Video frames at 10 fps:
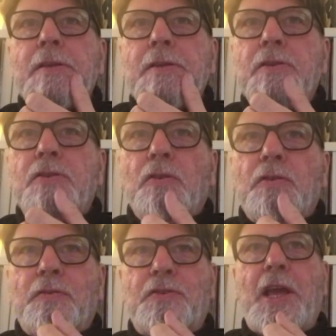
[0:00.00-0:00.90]

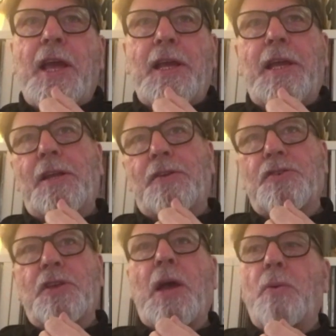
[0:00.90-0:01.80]
sort of sang in a
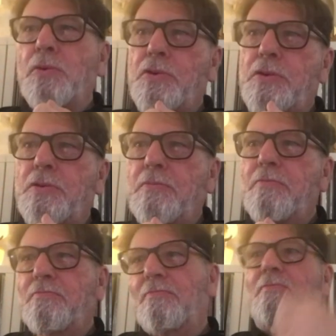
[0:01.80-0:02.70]
Scouse
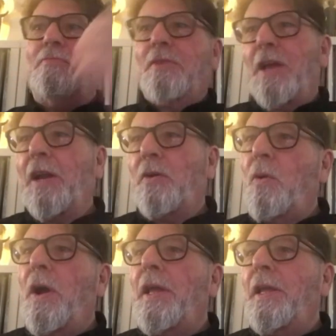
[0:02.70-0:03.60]
kind of
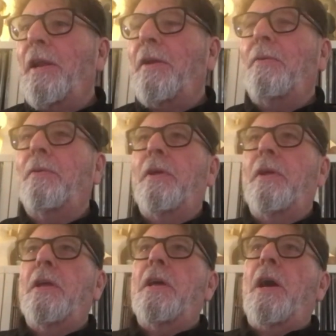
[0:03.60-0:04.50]
way.
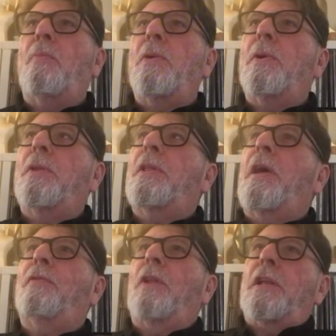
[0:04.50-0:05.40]
And we were
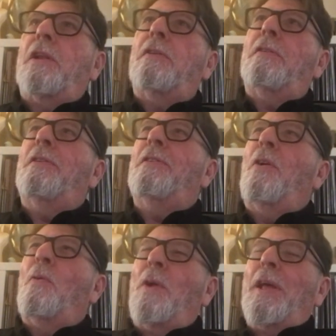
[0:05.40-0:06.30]
definitely
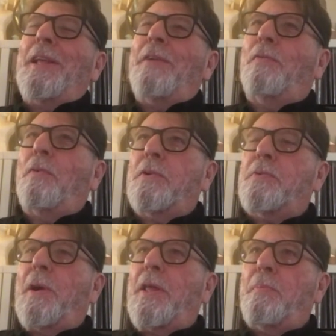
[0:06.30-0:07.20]
not really
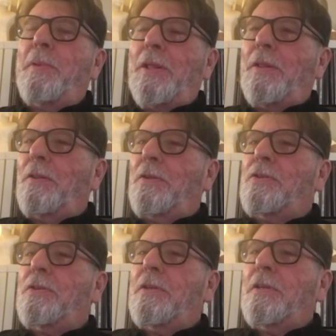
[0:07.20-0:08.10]
influenced by the
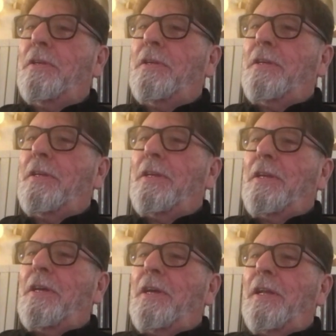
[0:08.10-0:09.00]
Beatles.
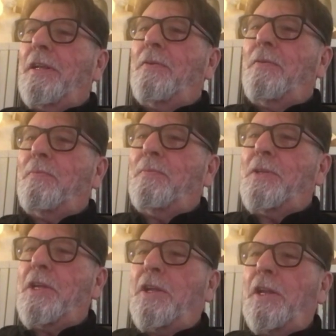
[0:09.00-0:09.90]
I didn't
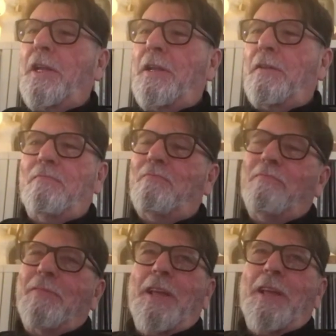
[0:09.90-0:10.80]
particularly
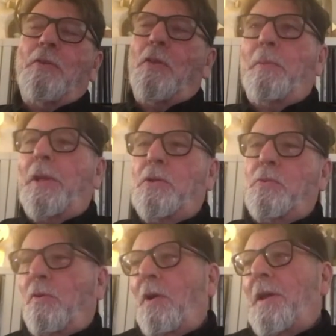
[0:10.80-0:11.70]
I thought the Beatles
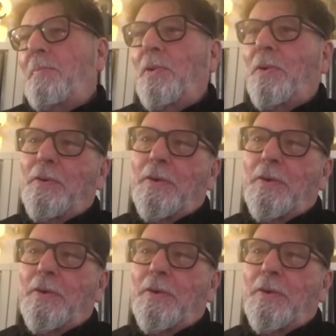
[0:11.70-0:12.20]
were great, but